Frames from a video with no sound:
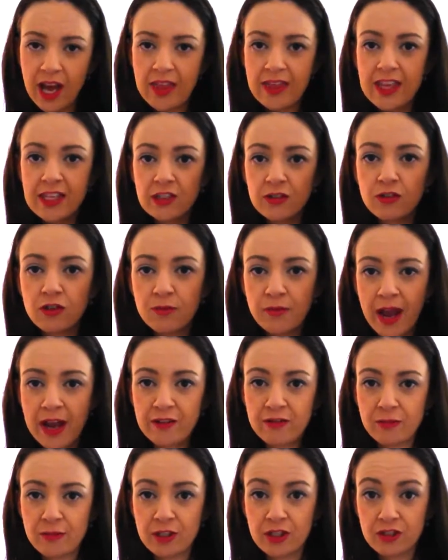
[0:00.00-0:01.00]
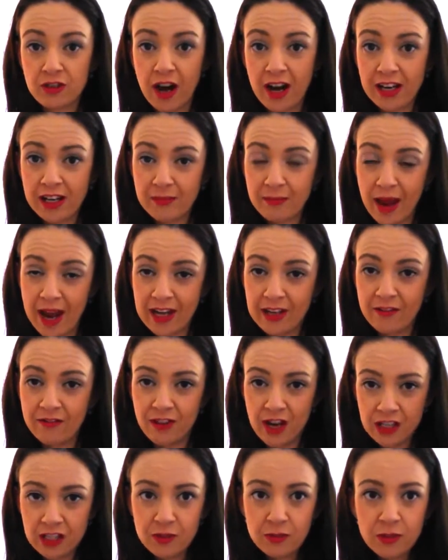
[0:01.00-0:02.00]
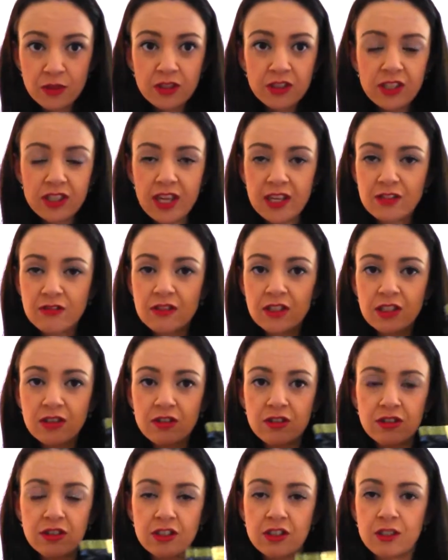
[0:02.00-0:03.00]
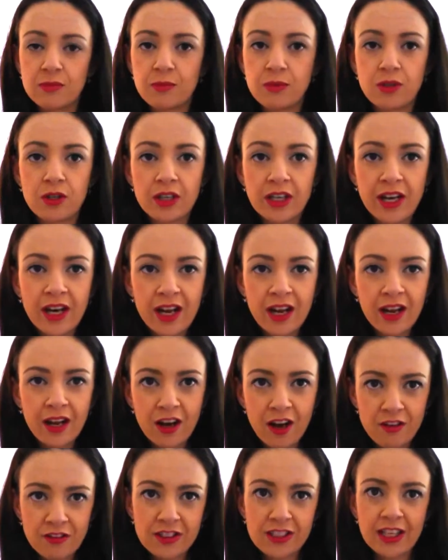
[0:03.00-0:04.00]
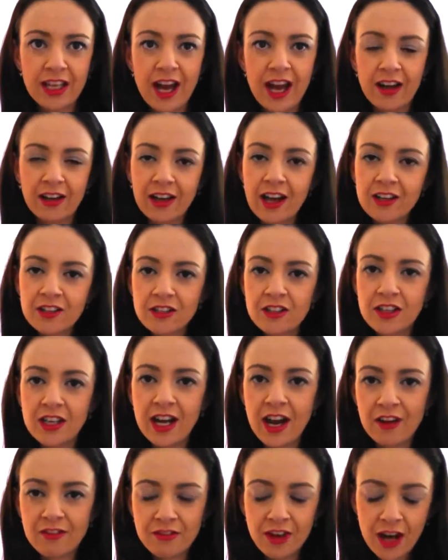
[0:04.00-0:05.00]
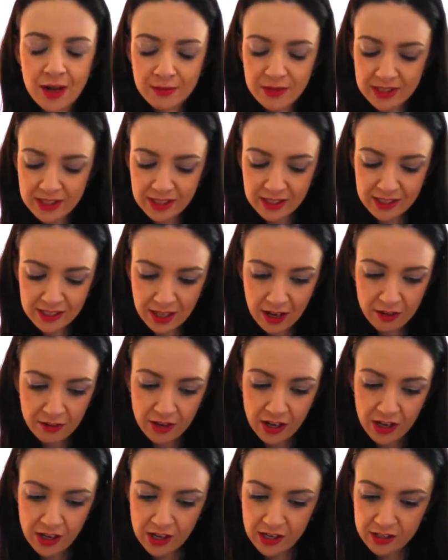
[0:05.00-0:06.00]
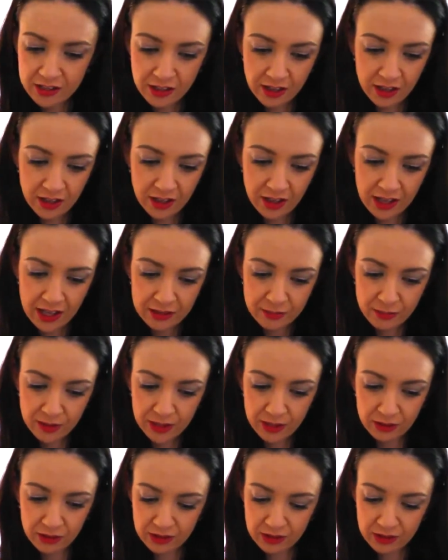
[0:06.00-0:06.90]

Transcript: and these are all made from Australian made vegetables, so that's really good to support obviously our country and our farmers and stuff. So that's pretty